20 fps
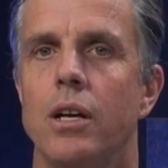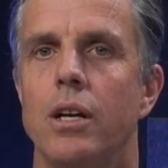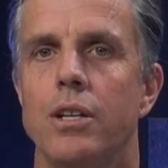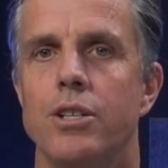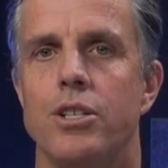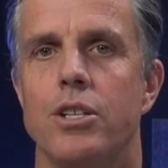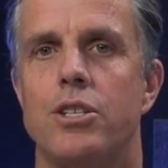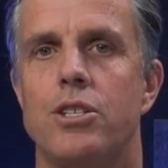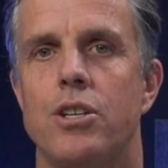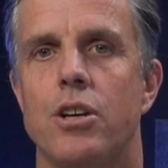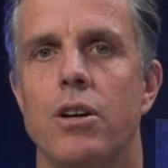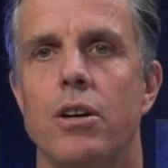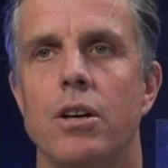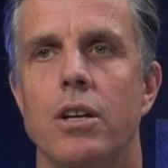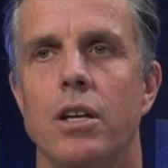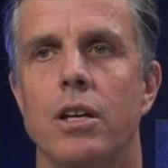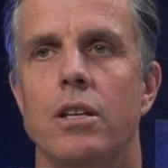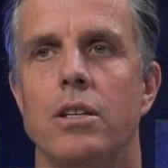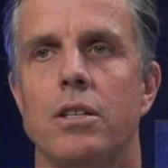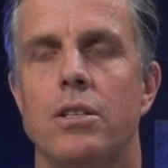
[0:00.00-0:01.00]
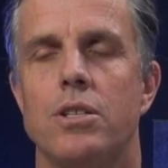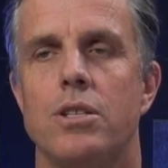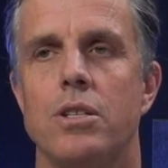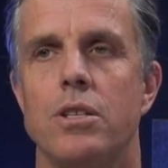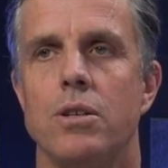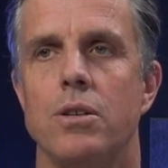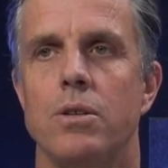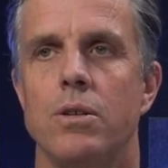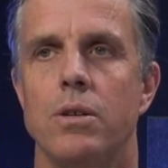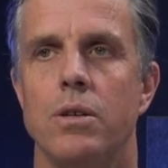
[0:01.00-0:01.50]
just turned
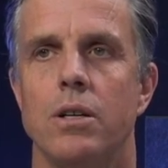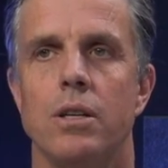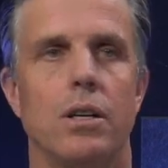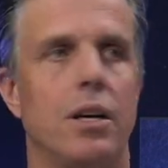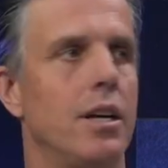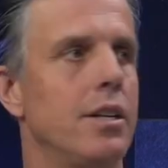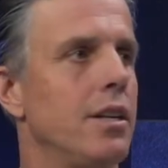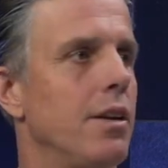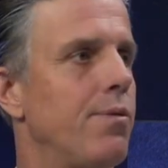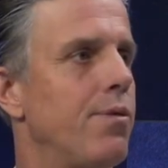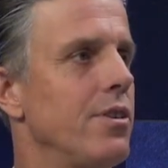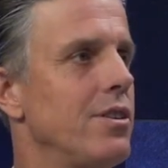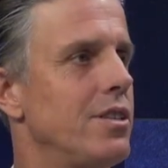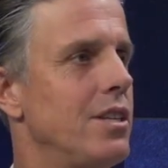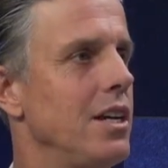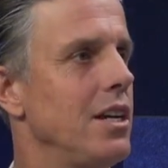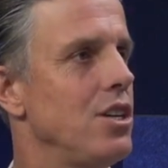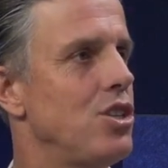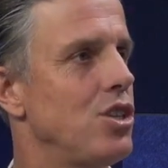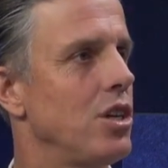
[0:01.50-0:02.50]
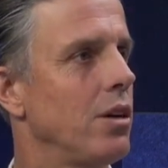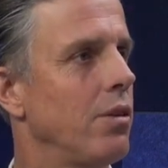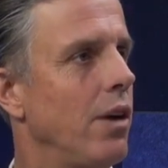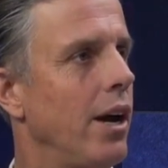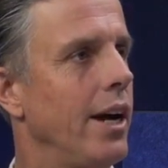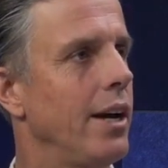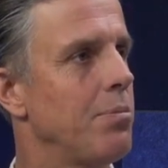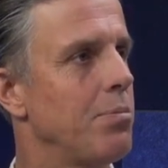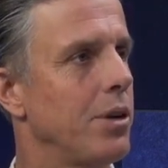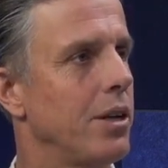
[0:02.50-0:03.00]
into a different yeah. teaching, right? But